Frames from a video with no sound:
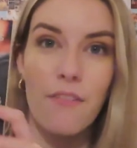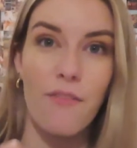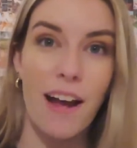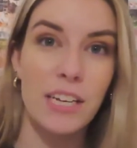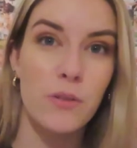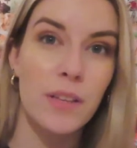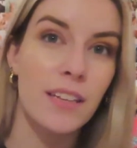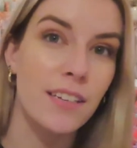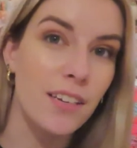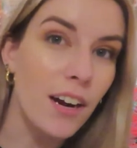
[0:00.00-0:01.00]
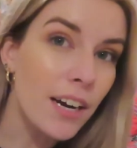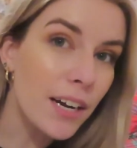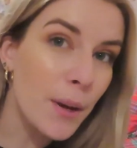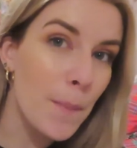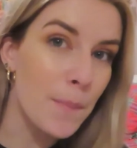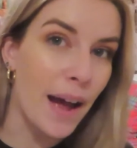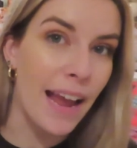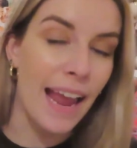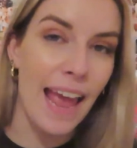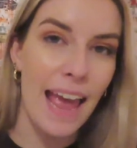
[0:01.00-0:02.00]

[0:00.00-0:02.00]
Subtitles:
Find You in the Dark by